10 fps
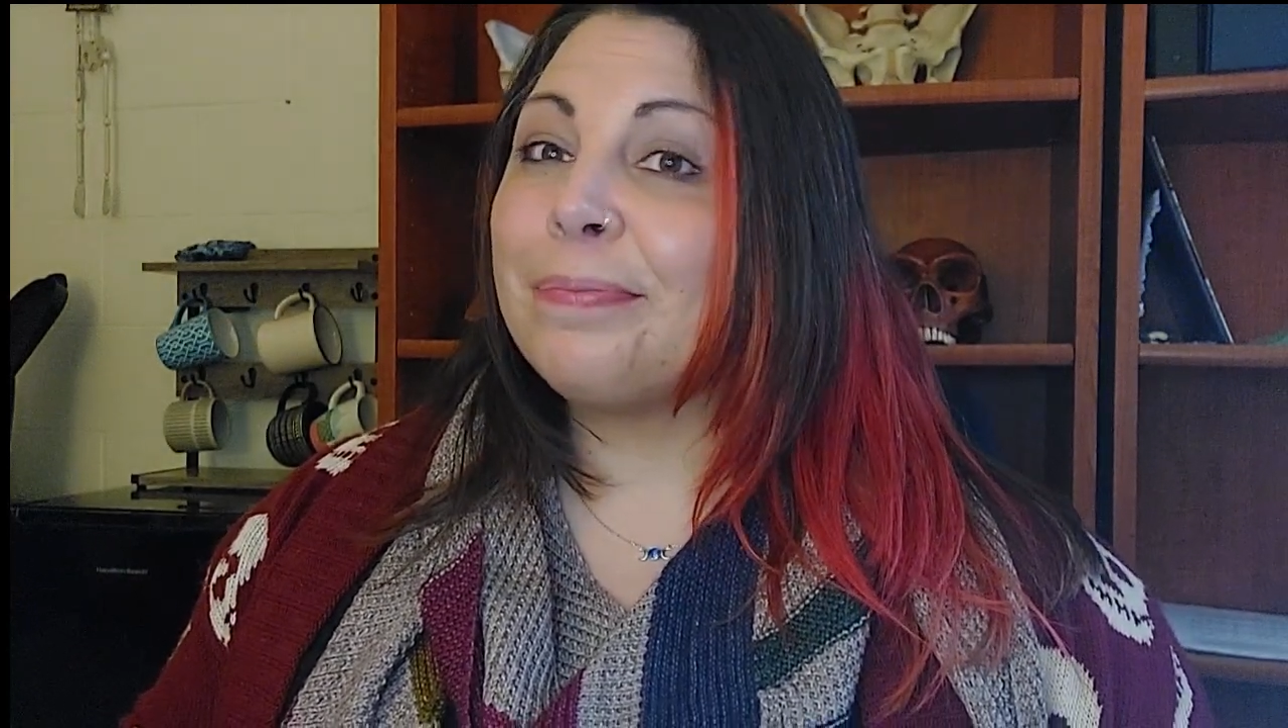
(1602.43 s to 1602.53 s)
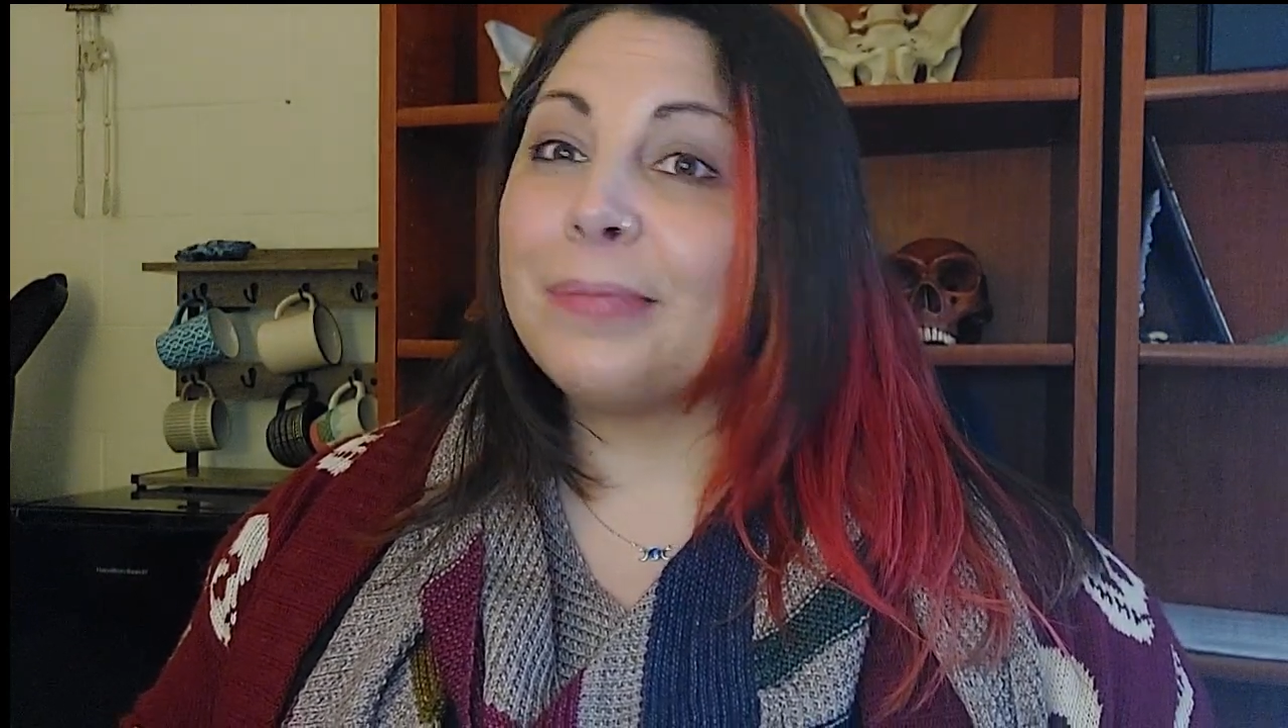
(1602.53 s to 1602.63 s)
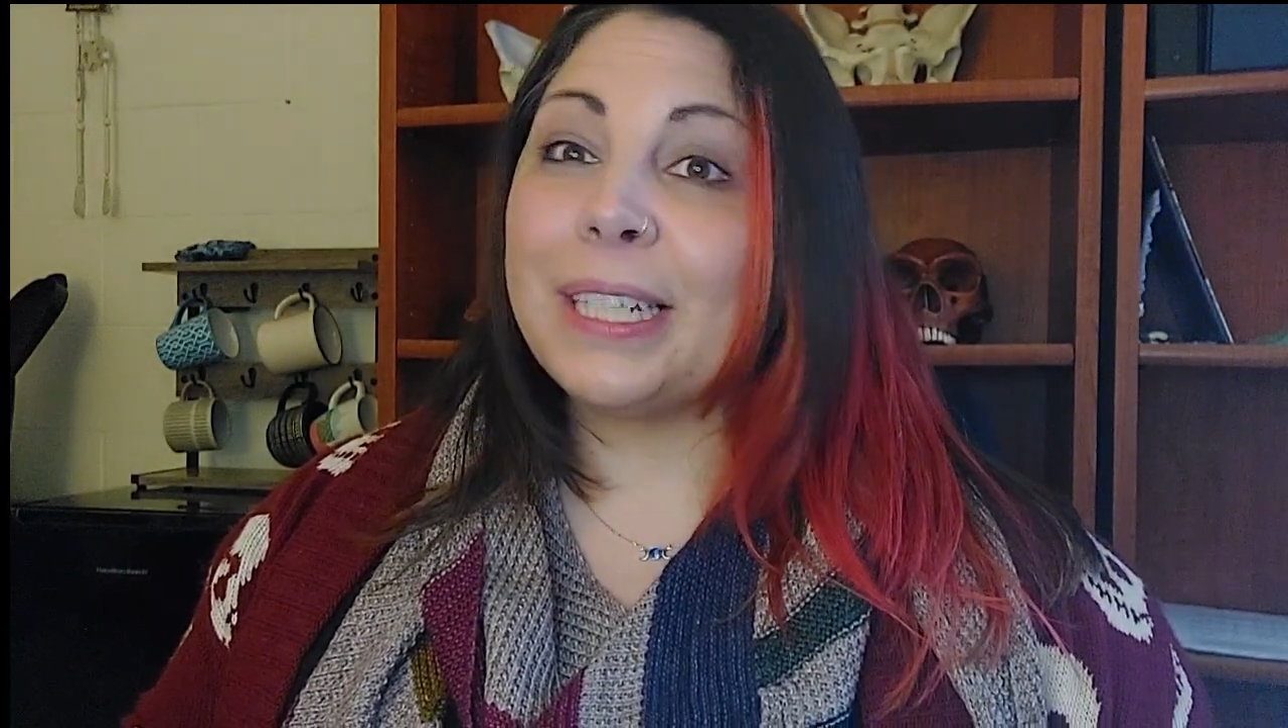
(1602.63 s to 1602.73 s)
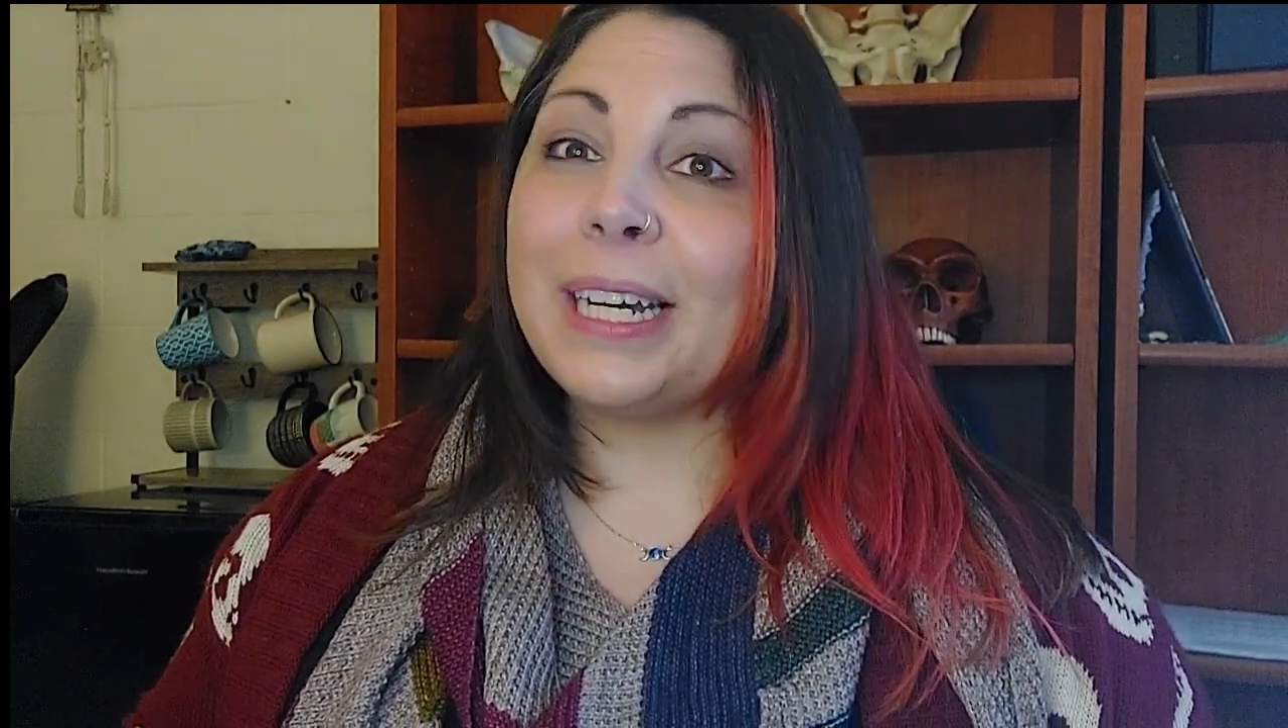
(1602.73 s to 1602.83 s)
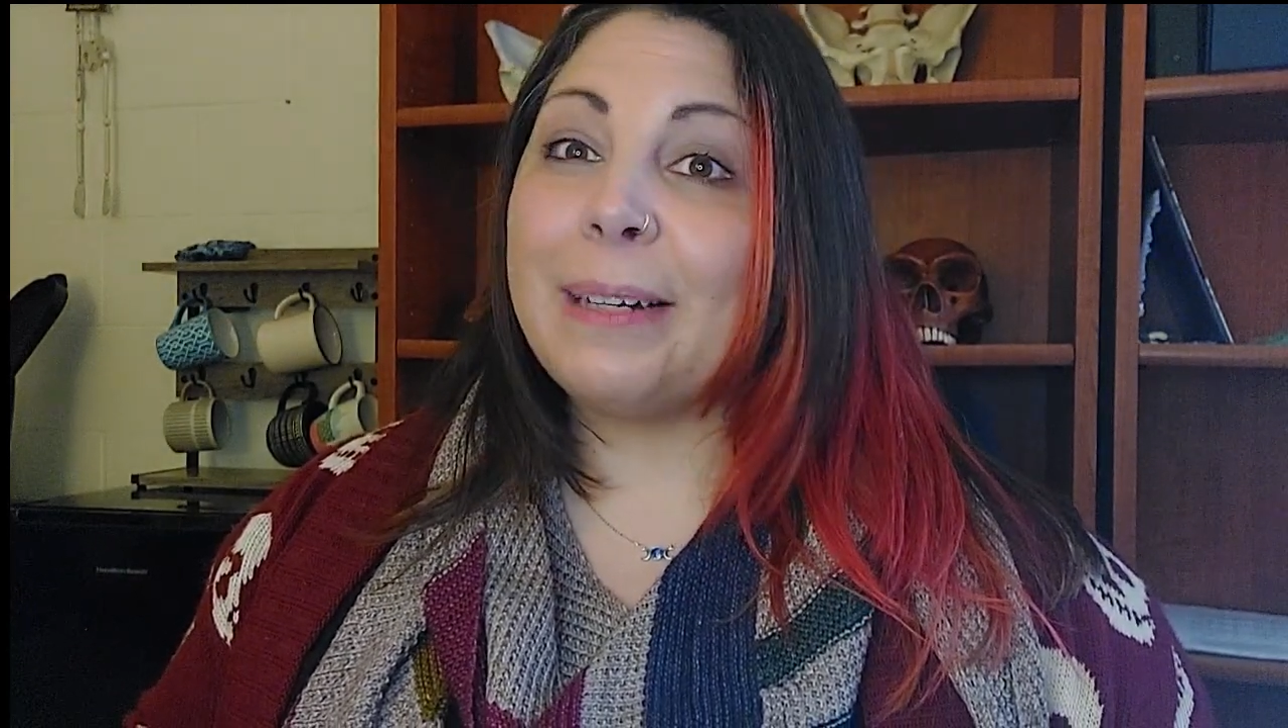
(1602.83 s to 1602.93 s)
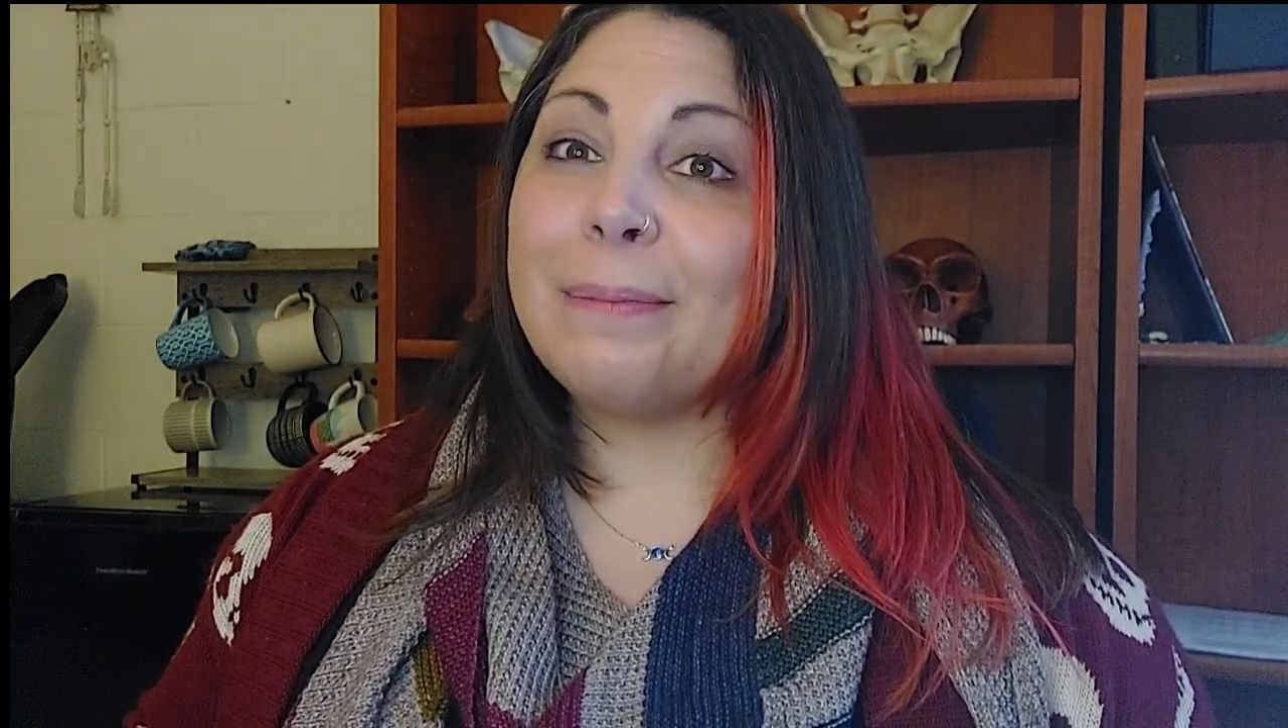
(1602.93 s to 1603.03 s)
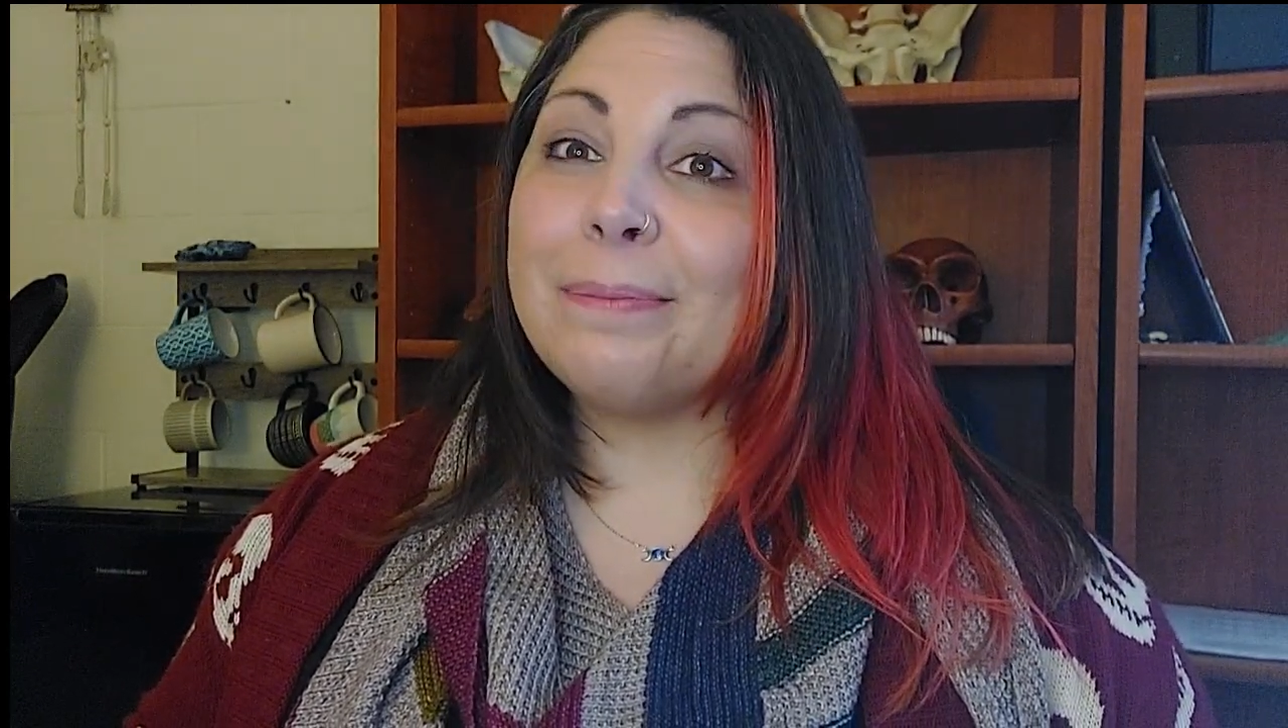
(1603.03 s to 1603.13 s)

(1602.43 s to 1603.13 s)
But yeah.